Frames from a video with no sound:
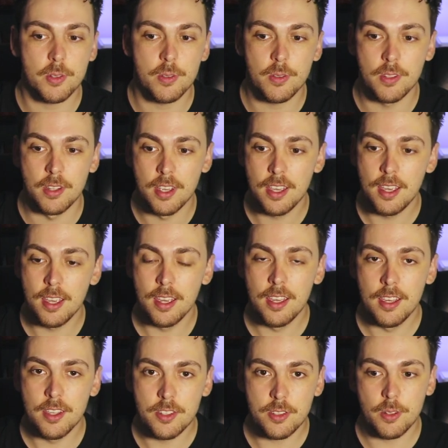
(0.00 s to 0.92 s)
soon,
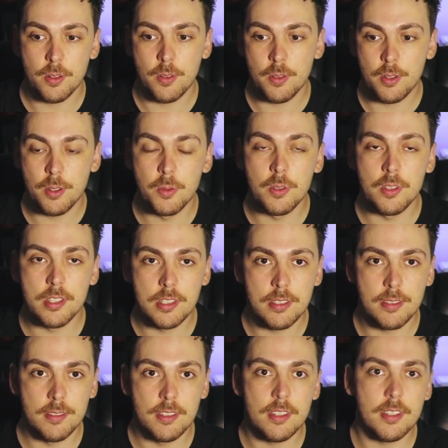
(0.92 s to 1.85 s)
so it
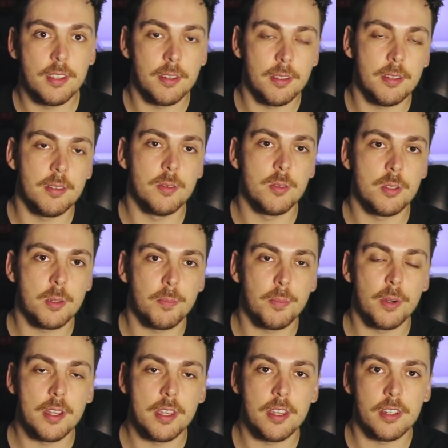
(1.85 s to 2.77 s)
was a
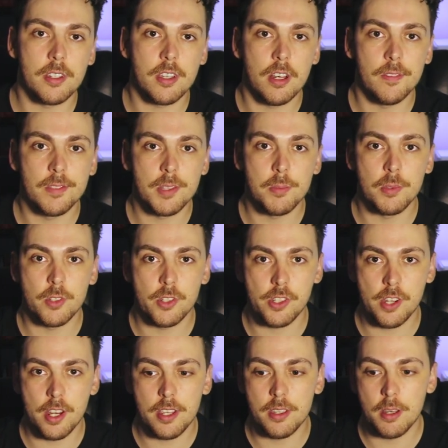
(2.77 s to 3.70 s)
pretty uncomfortable
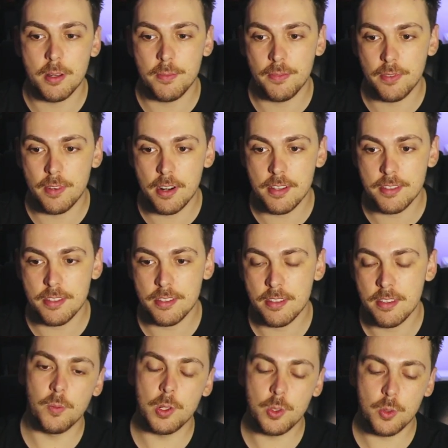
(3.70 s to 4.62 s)
shake-up for
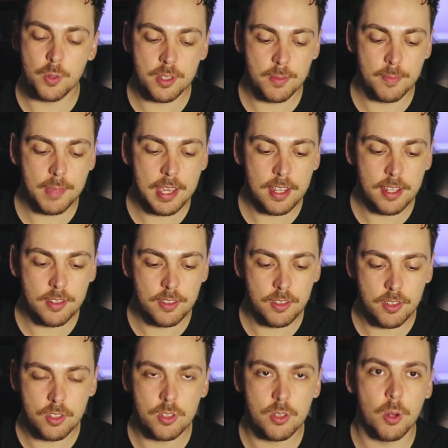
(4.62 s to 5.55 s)
us, which was
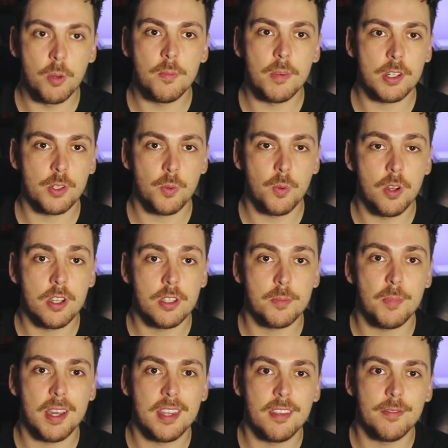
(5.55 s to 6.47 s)
made so much worse
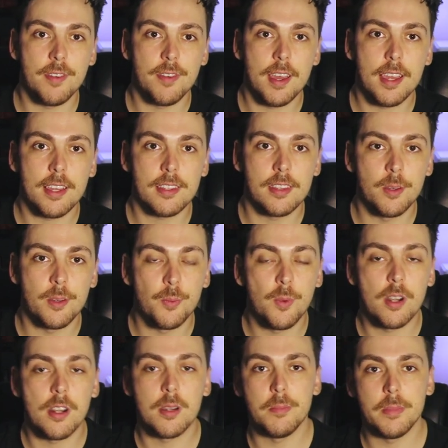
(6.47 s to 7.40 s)
by the fact that
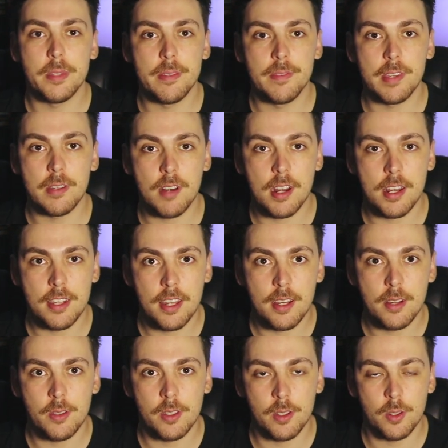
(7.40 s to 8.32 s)
where I'm living right
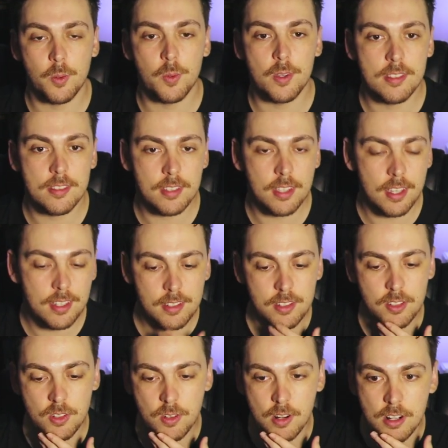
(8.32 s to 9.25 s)
now in Queensland,
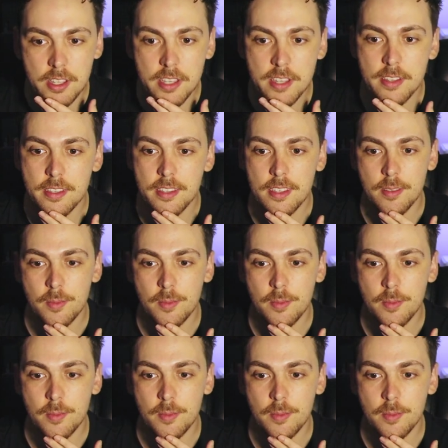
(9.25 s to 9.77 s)
Australia,